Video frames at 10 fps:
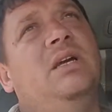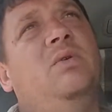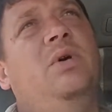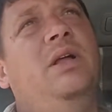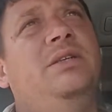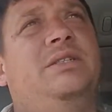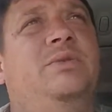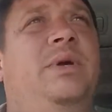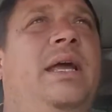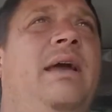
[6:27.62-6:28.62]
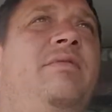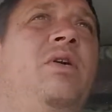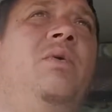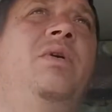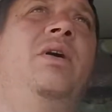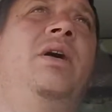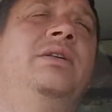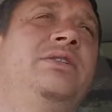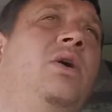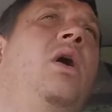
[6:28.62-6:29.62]
What else do we have going
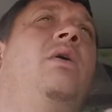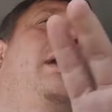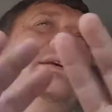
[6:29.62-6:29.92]
on? So